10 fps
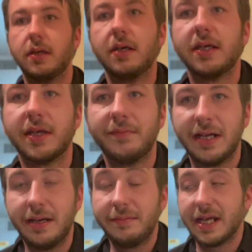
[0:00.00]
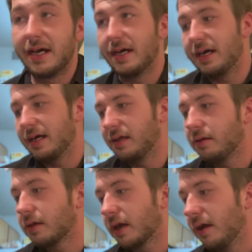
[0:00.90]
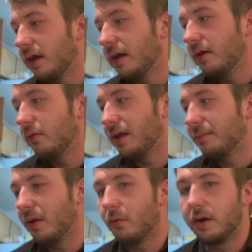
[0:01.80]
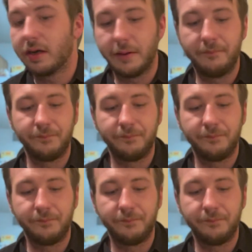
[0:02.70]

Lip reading: Sometimes I look while I'm at work,